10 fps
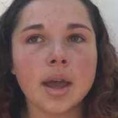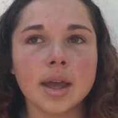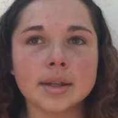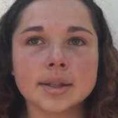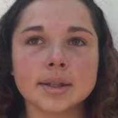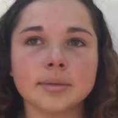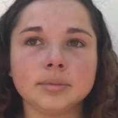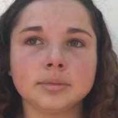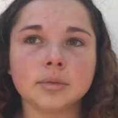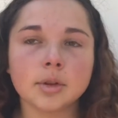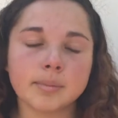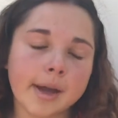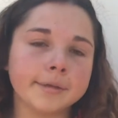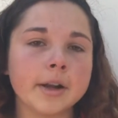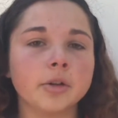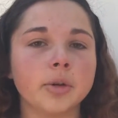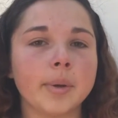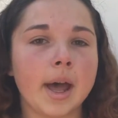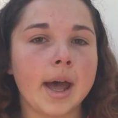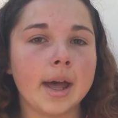It's my friend group
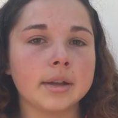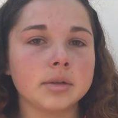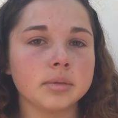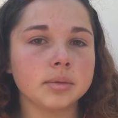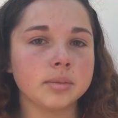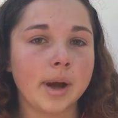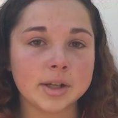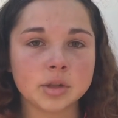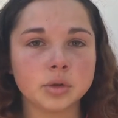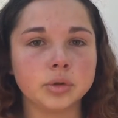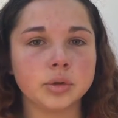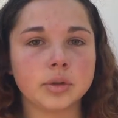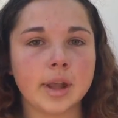at my school.